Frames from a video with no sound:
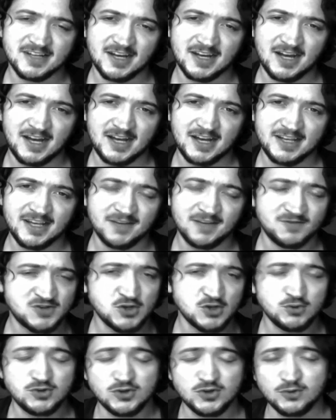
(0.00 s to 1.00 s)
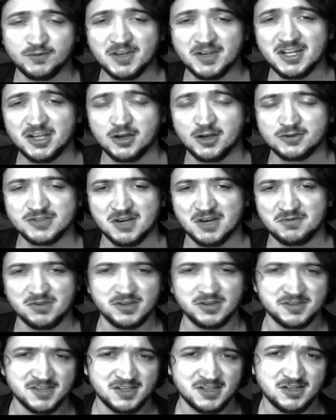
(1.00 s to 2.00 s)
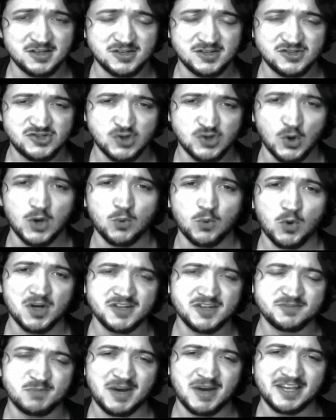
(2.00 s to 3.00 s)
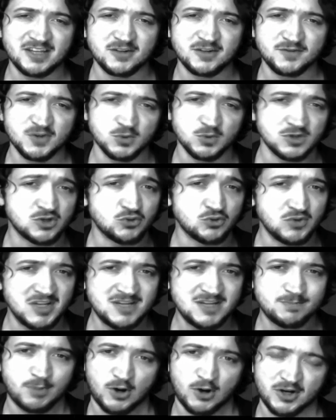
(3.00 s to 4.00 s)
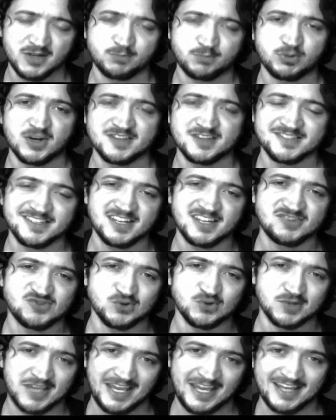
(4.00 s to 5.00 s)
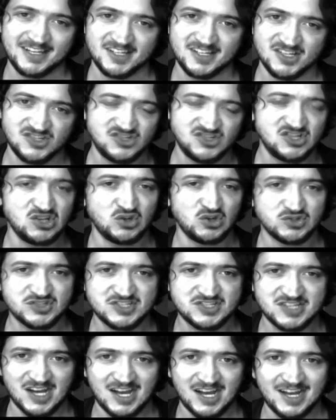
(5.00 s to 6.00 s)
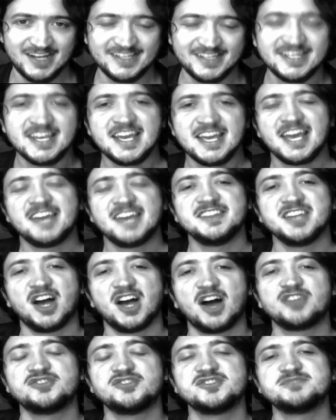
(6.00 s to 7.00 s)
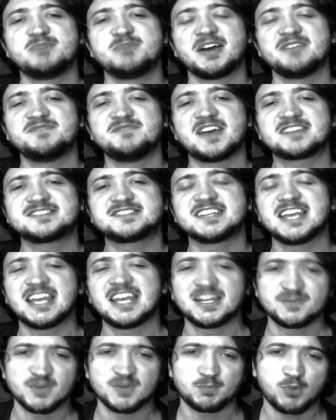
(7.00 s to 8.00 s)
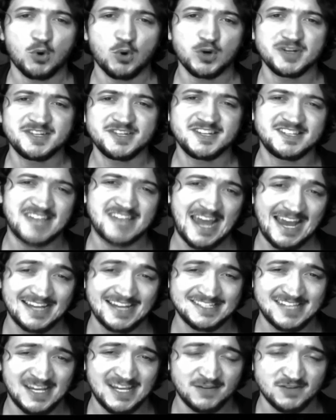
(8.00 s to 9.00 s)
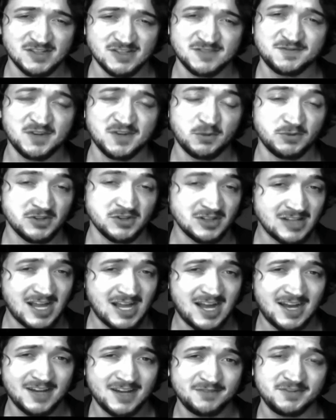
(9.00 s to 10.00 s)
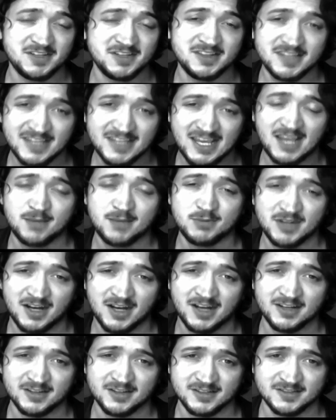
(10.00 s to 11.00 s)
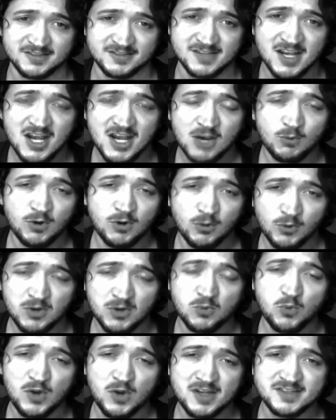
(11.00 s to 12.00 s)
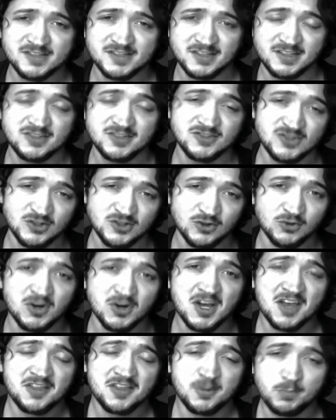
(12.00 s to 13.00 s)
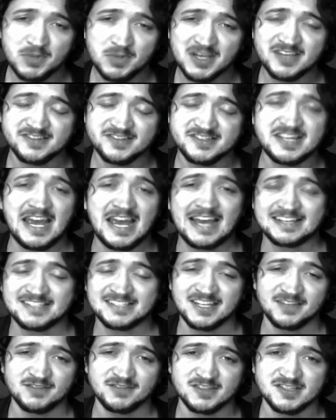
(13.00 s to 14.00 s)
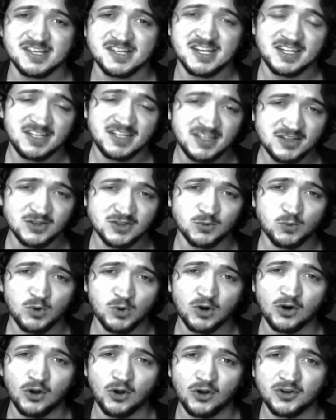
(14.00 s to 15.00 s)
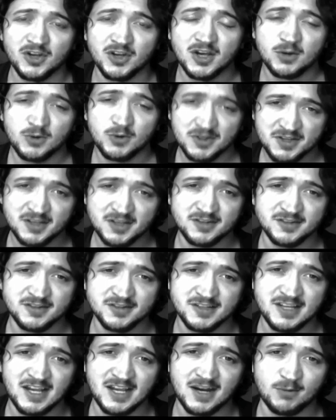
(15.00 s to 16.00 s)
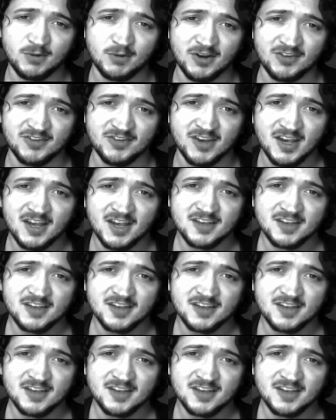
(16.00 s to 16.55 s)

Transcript: I have two new videos I really think you'd enjoy. One is my interview with Green Party presidential candidate Jill Stein, and the other is my investigative report into tax havens filmed live in the Cayman Islands, where we went into the biggest tax havens in the world with hidden cameras.